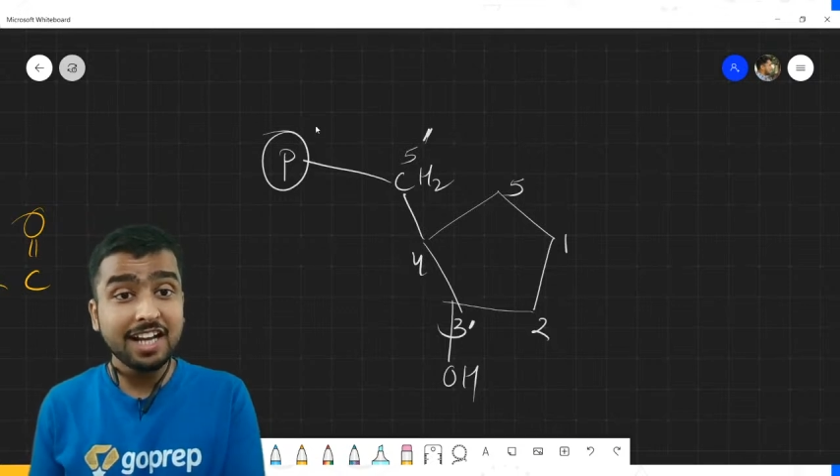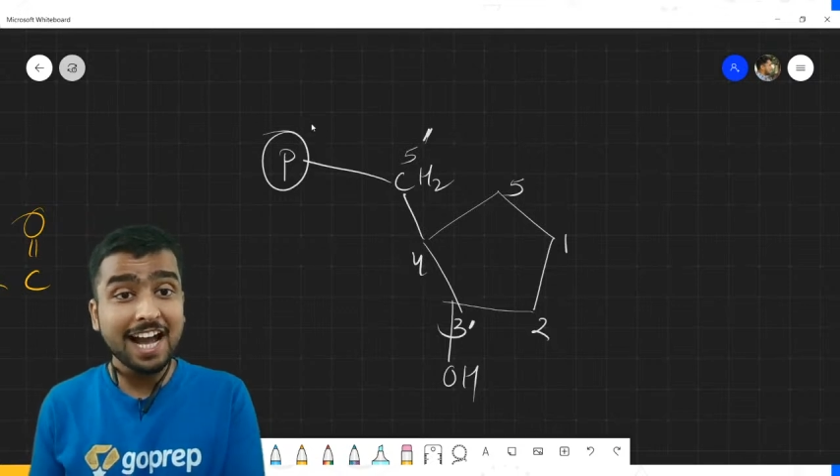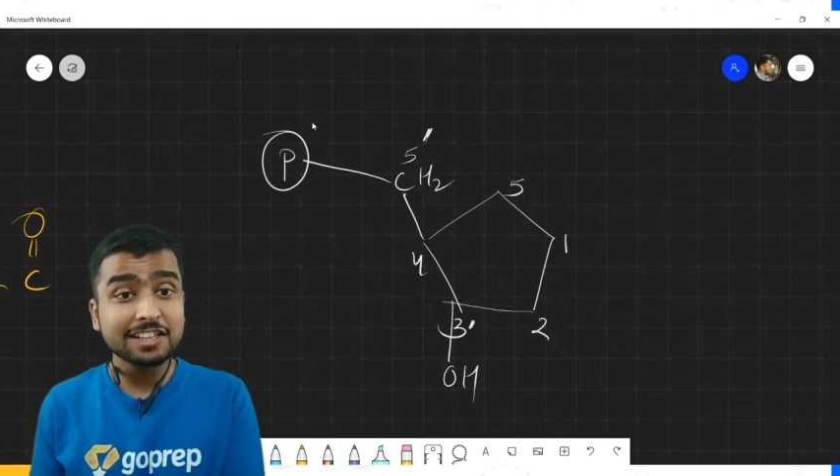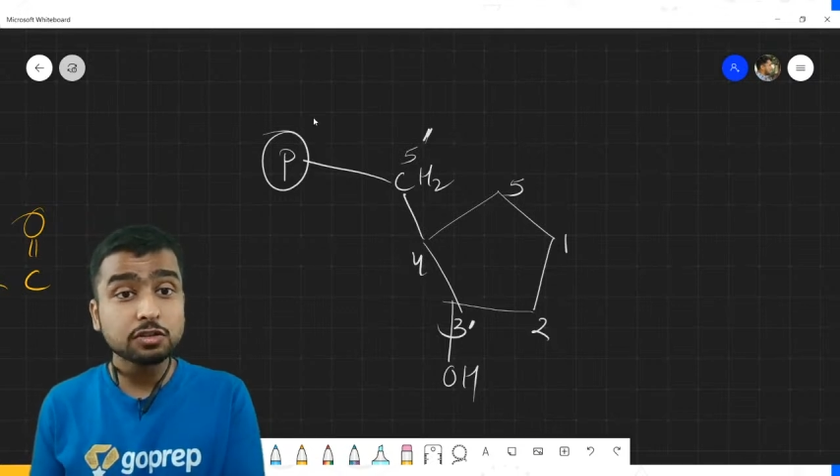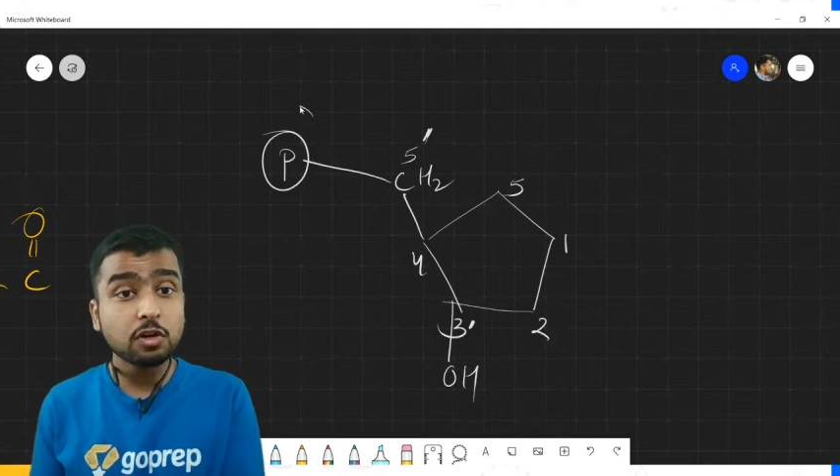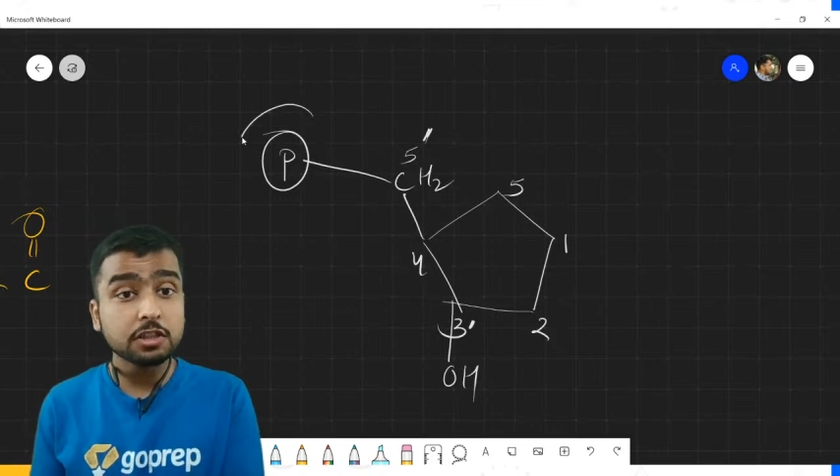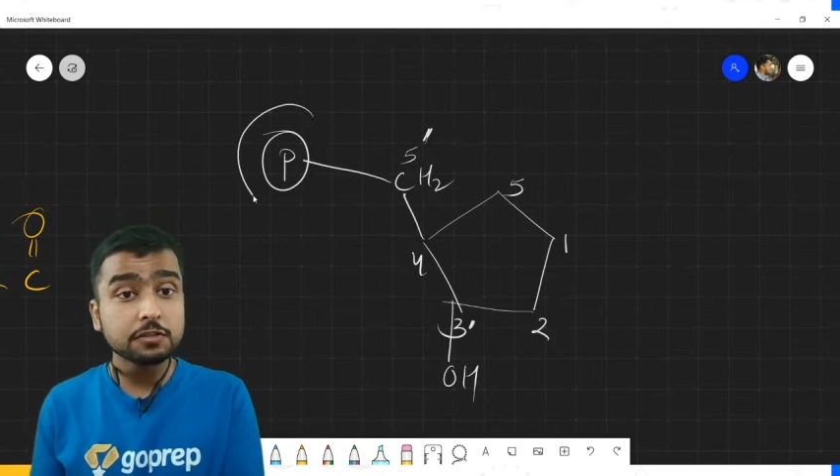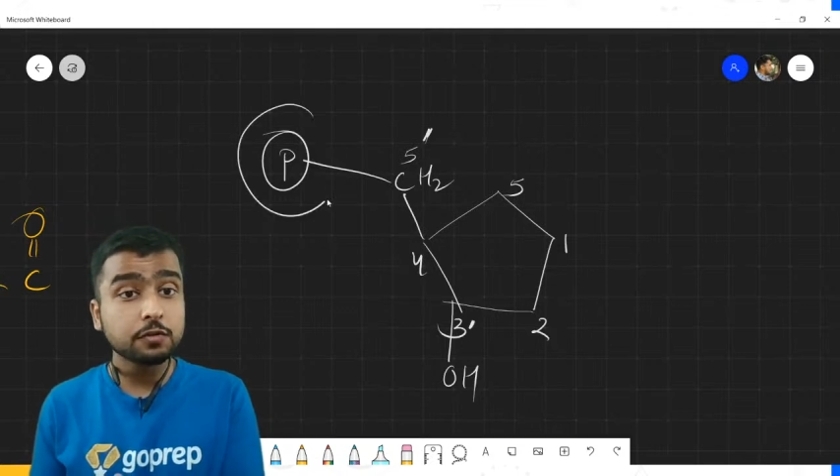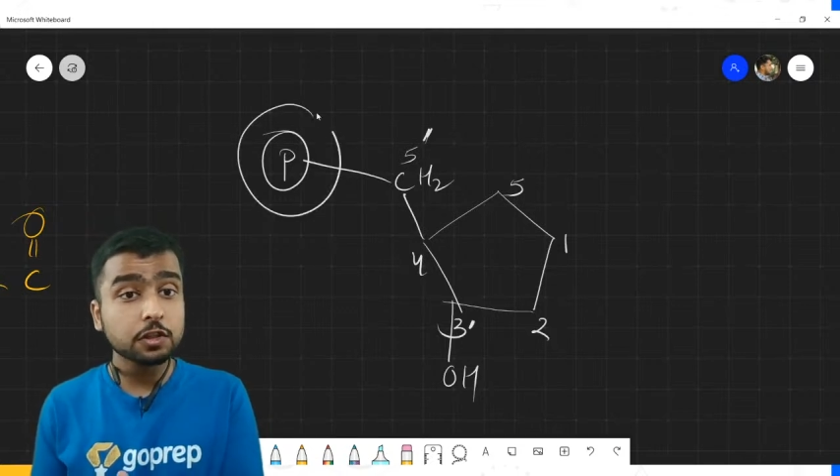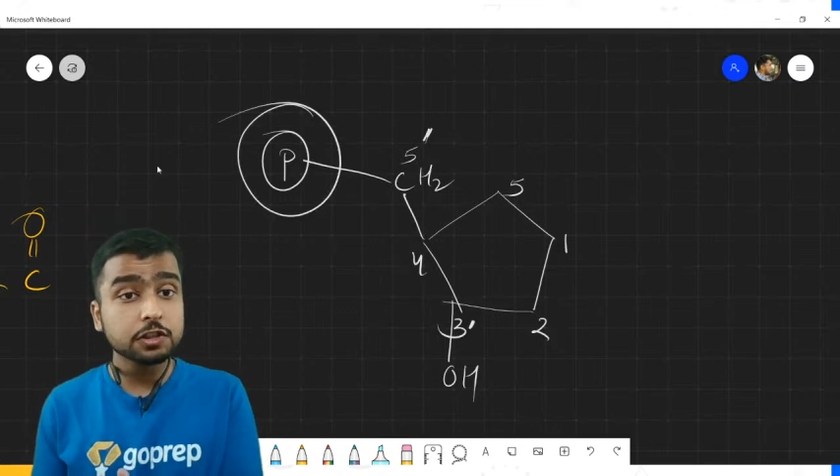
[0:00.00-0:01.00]
has got a
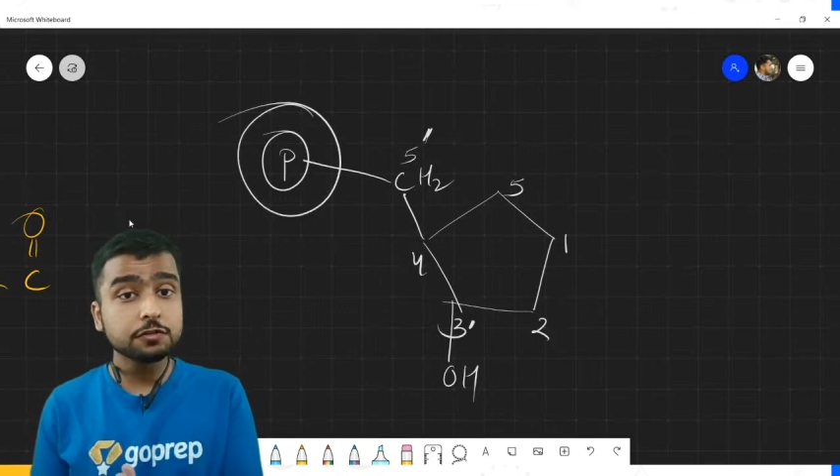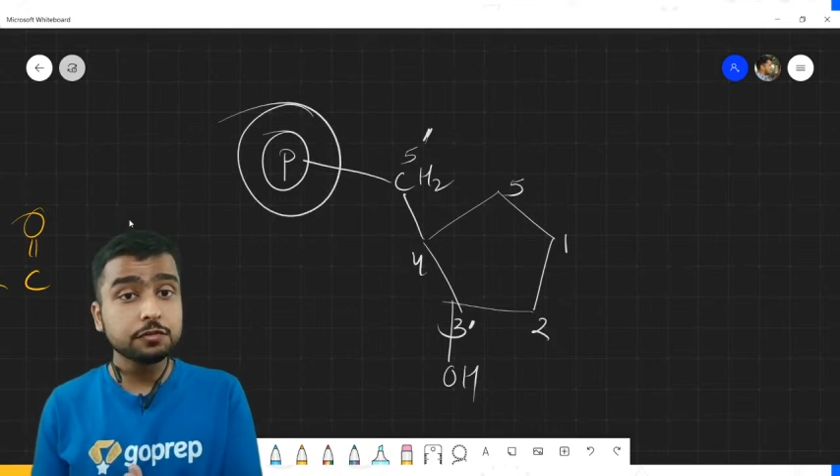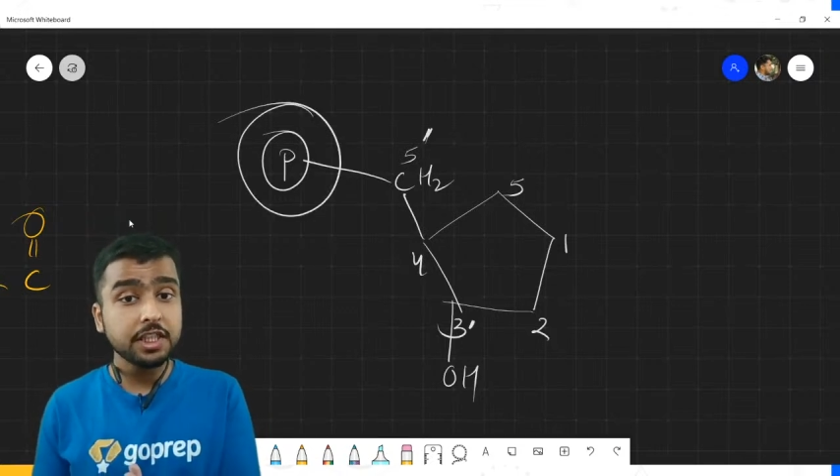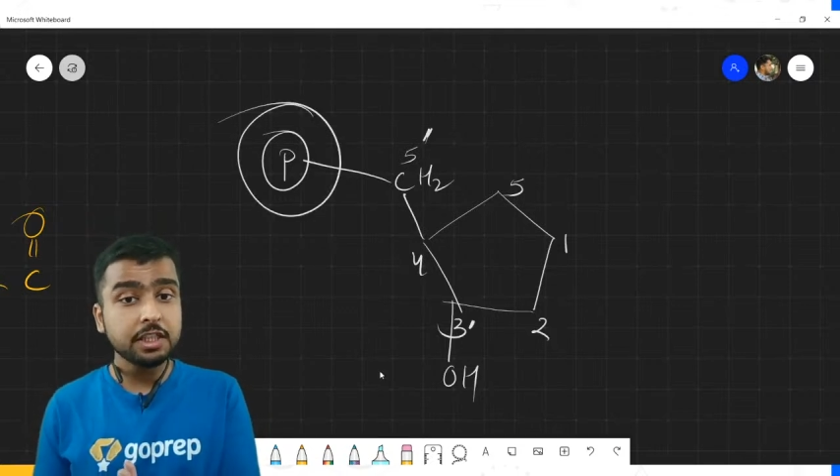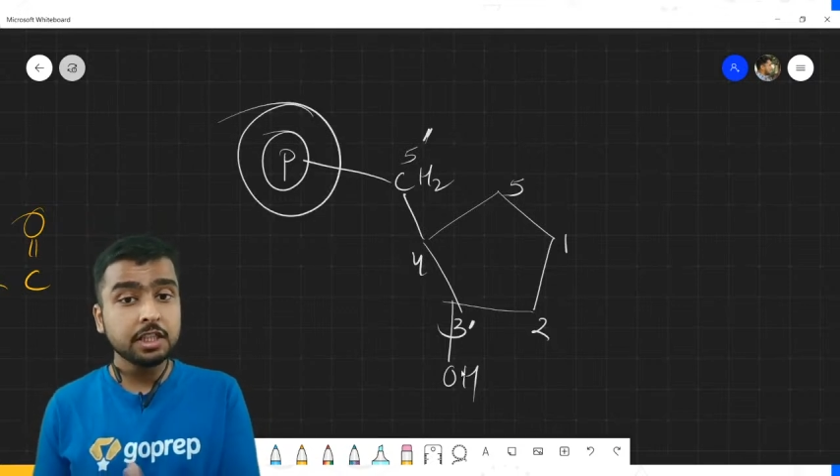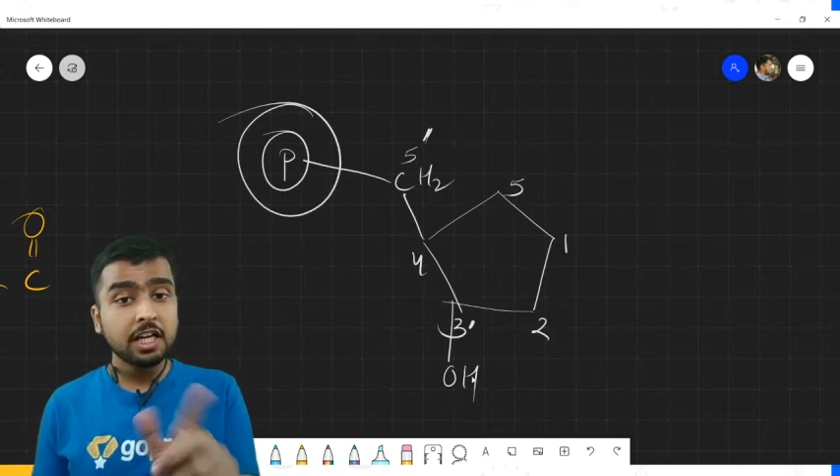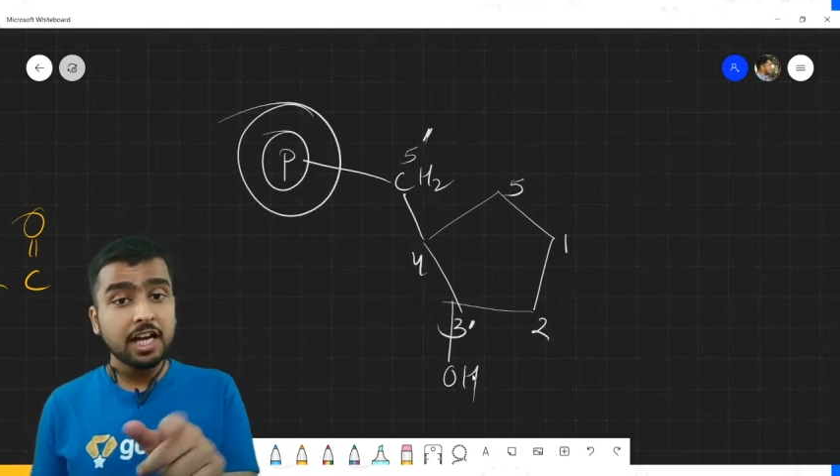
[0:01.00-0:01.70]
phosphate